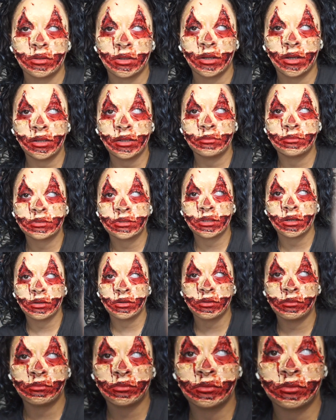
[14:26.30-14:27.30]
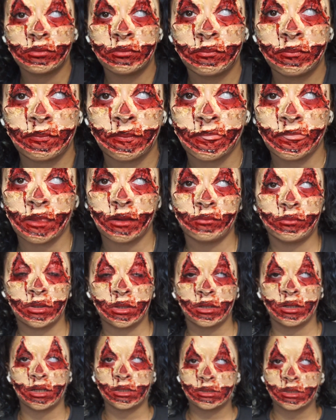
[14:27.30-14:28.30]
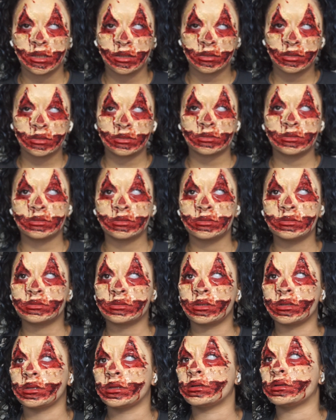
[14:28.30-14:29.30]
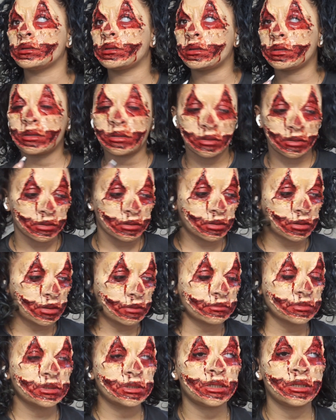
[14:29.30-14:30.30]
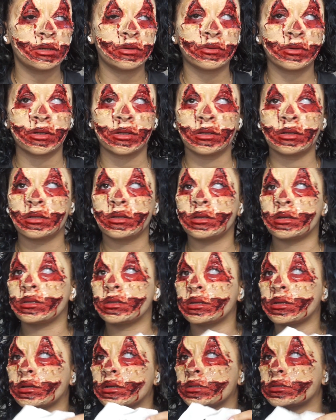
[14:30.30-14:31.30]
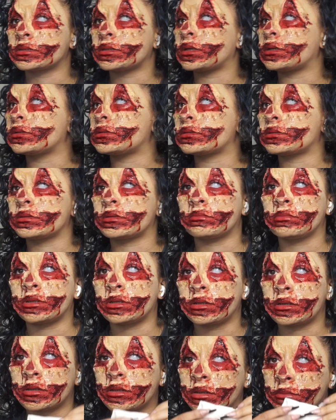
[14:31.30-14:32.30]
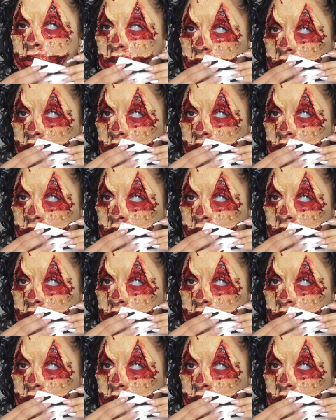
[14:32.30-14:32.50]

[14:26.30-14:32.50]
I am terrible with contact lenses, and I'm tearing, and then I could taste the blood coming